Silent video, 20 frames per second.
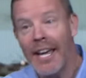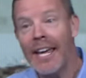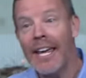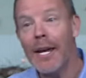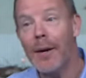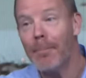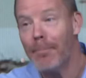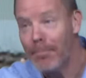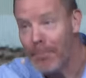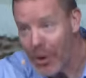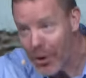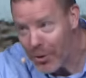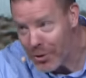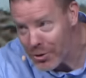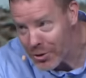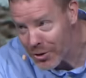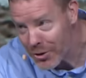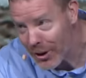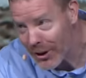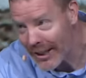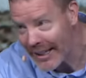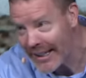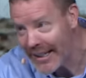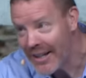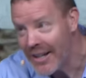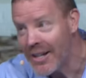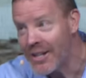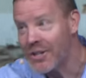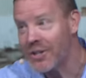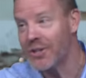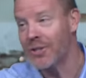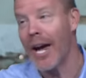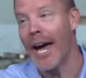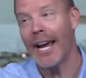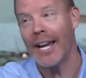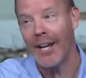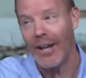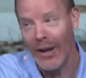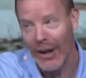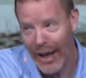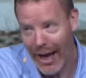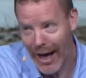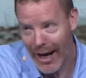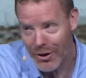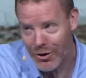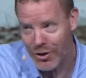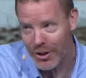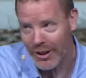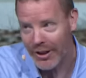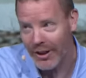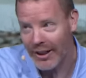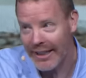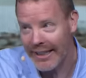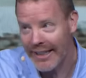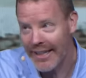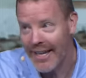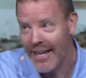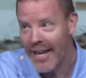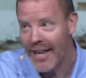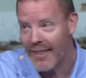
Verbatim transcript: emotionally, psychologically.